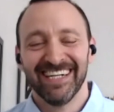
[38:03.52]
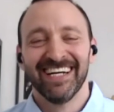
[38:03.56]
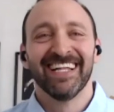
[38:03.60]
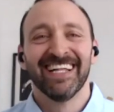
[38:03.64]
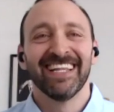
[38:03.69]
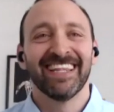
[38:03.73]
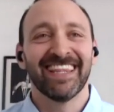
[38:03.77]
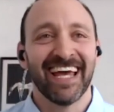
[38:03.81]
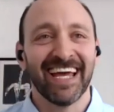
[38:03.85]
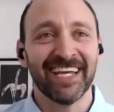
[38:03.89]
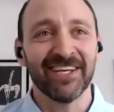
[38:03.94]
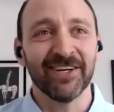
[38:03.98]

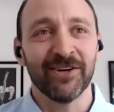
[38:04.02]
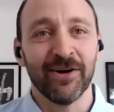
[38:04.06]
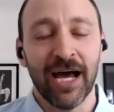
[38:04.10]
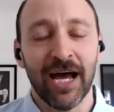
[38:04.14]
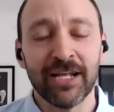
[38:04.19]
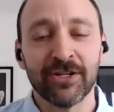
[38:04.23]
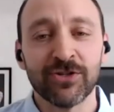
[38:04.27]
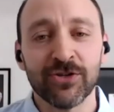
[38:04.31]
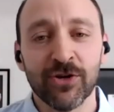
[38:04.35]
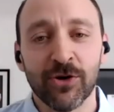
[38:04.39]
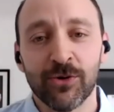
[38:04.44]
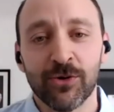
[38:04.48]
Thank you. And
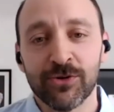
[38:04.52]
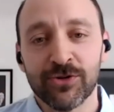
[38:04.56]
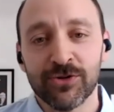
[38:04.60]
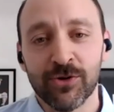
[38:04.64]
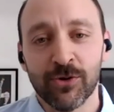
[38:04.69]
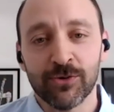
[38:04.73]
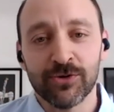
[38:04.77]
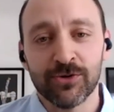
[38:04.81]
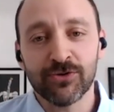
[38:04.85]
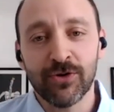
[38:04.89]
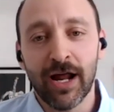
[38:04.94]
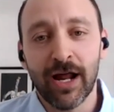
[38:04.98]
so
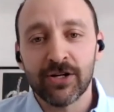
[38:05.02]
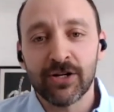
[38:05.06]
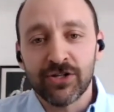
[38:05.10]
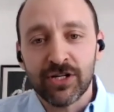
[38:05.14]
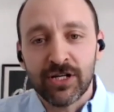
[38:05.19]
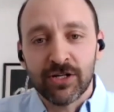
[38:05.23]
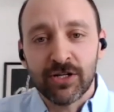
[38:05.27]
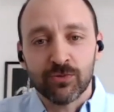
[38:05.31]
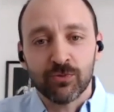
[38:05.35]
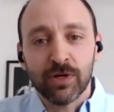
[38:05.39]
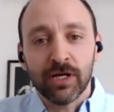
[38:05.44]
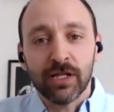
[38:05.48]
strategy is
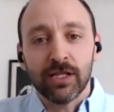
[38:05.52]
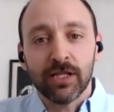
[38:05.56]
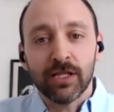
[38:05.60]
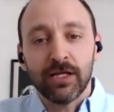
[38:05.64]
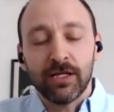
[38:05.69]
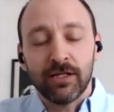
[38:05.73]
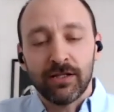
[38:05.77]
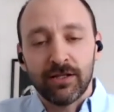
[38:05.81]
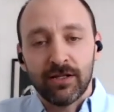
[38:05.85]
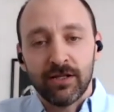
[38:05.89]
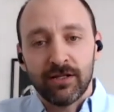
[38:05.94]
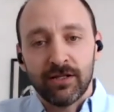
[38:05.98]
really
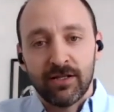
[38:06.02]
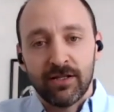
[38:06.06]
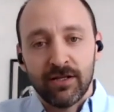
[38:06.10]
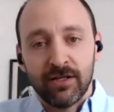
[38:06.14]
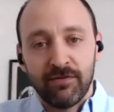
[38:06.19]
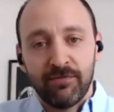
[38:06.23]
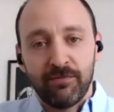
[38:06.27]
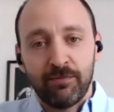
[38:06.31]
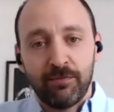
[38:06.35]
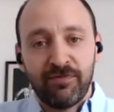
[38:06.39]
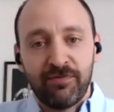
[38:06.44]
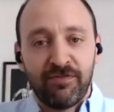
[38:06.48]
the
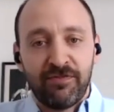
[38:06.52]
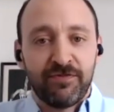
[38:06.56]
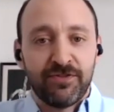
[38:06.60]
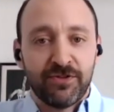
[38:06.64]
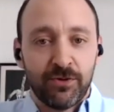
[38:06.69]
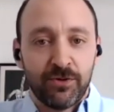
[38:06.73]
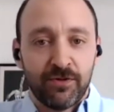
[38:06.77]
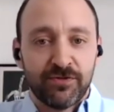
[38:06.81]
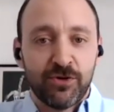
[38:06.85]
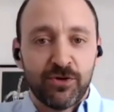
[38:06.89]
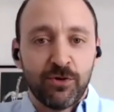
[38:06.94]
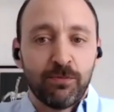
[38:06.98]
sort of
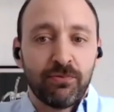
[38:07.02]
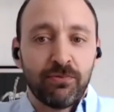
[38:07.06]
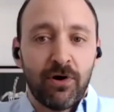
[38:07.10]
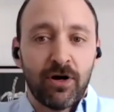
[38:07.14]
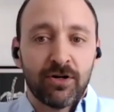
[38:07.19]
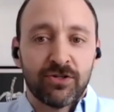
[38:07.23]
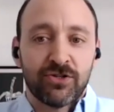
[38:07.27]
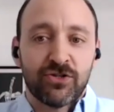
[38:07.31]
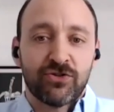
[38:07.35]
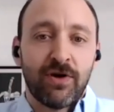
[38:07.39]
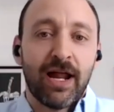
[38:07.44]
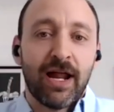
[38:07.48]
two-pronged
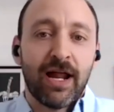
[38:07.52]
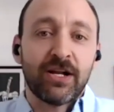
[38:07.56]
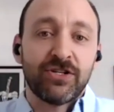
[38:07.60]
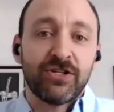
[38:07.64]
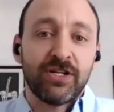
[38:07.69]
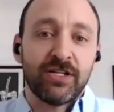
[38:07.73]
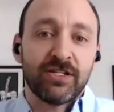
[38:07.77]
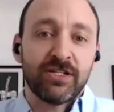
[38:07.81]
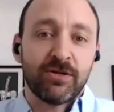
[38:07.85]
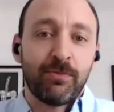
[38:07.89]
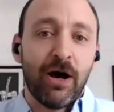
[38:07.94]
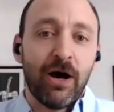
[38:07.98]
strategy is
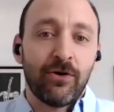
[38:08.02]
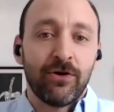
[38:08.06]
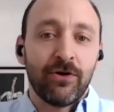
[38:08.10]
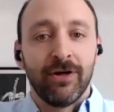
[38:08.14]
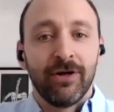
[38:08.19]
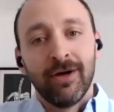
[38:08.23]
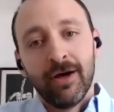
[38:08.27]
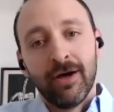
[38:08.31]
about